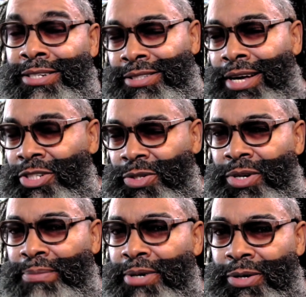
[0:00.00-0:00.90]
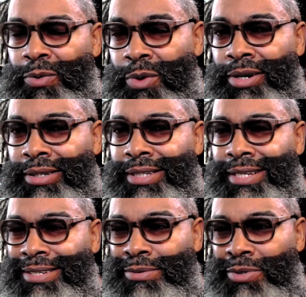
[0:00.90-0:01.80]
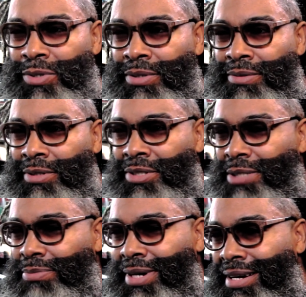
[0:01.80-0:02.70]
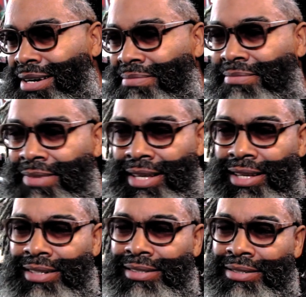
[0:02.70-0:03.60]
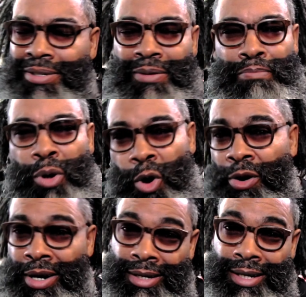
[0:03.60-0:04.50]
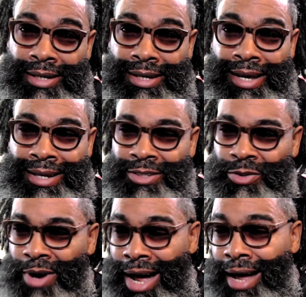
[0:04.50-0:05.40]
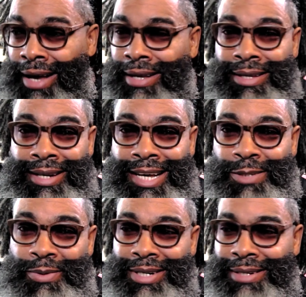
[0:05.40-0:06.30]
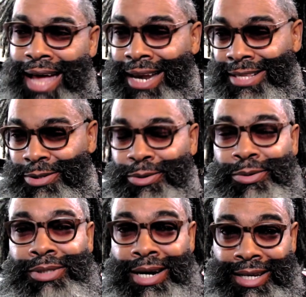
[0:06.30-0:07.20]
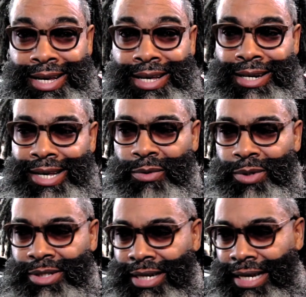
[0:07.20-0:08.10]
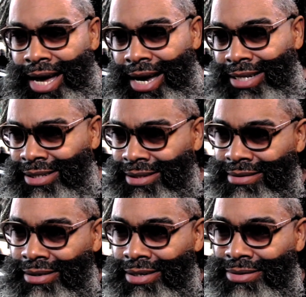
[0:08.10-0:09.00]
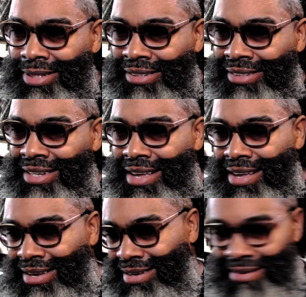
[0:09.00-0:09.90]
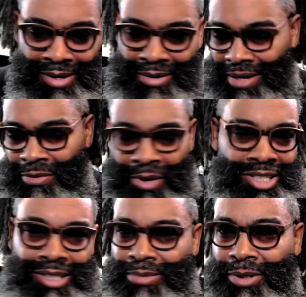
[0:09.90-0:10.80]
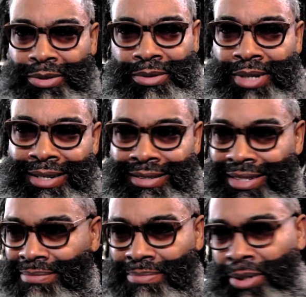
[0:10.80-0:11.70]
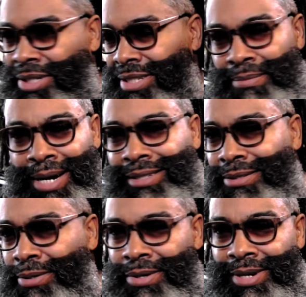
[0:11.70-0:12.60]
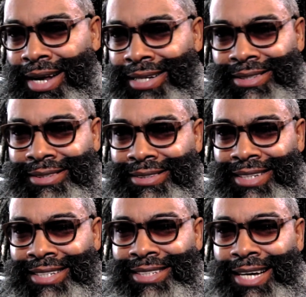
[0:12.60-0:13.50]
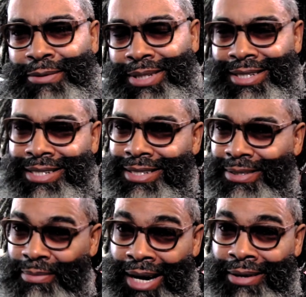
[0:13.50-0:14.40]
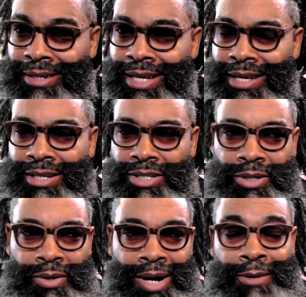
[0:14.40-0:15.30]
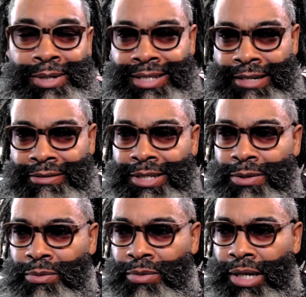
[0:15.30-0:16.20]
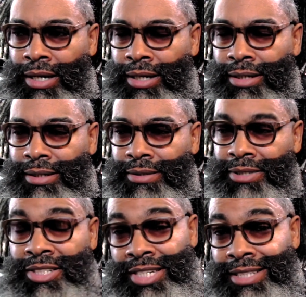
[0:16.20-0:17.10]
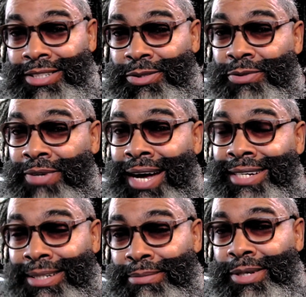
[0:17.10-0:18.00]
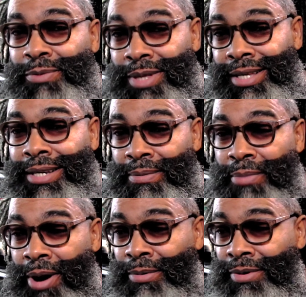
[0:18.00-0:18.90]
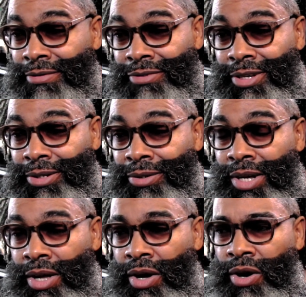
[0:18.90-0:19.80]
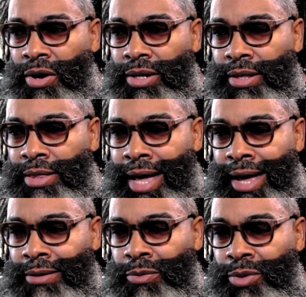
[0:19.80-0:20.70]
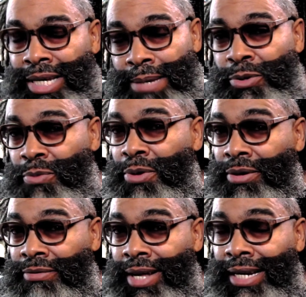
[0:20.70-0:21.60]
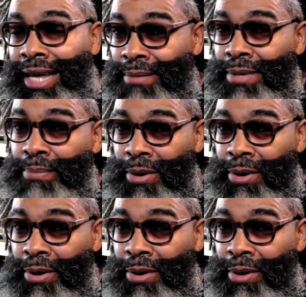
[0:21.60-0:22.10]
it'll start showing up in your work, and you'll just become, boring and dry. And that's when attitudes start kicking in with your clients, and you just, rushing them through and pushing them out the door. And that's not what this is about. So I would definitely suggest that you find something within the barbering field that will keep you motivated. Like me